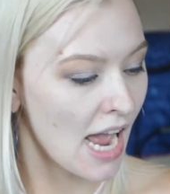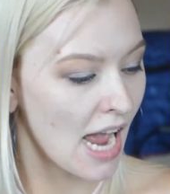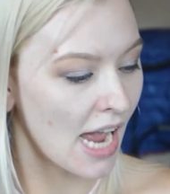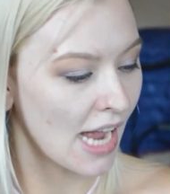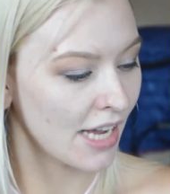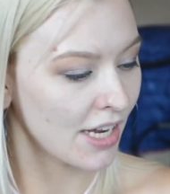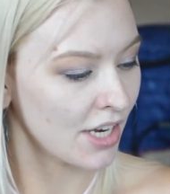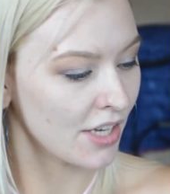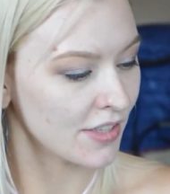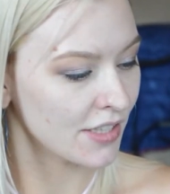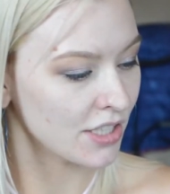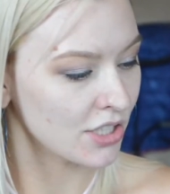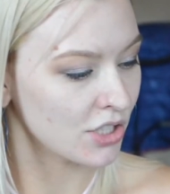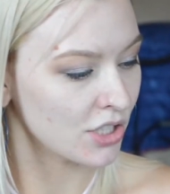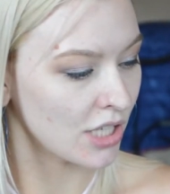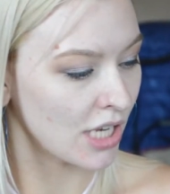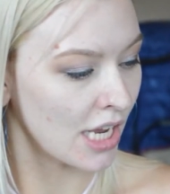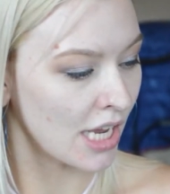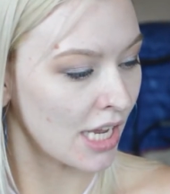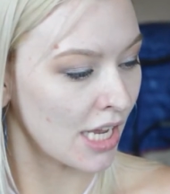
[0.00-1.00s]
I got the
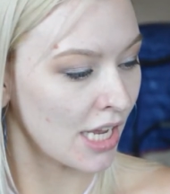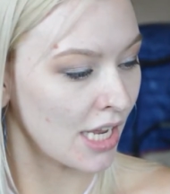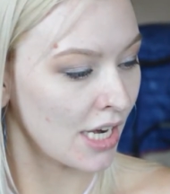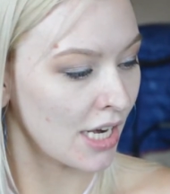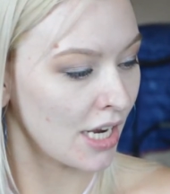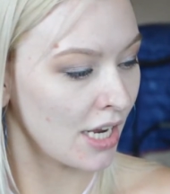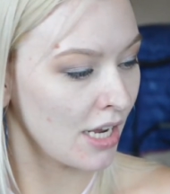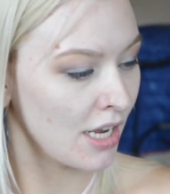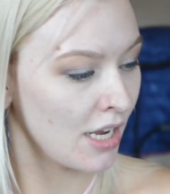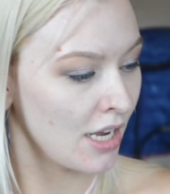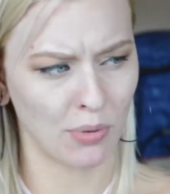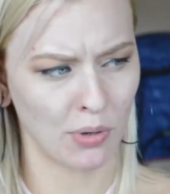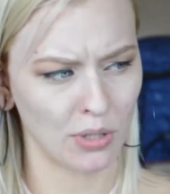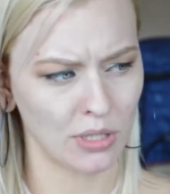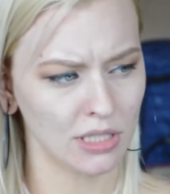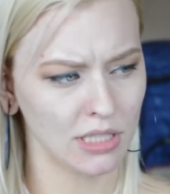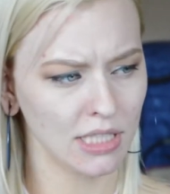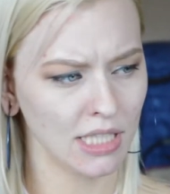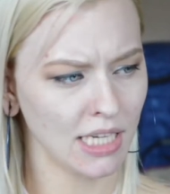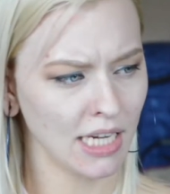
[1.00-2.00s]
shade
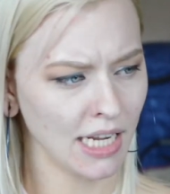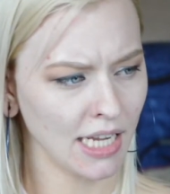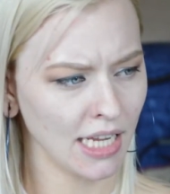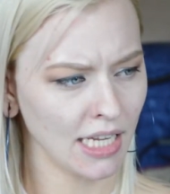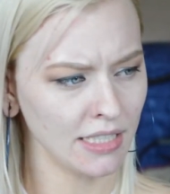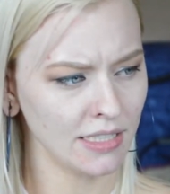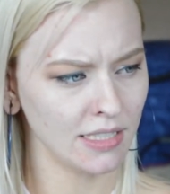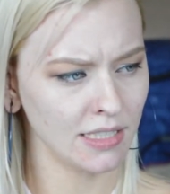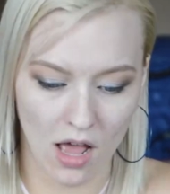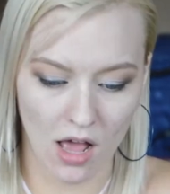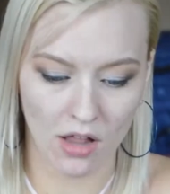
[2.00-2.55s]
Porcelain, I guess.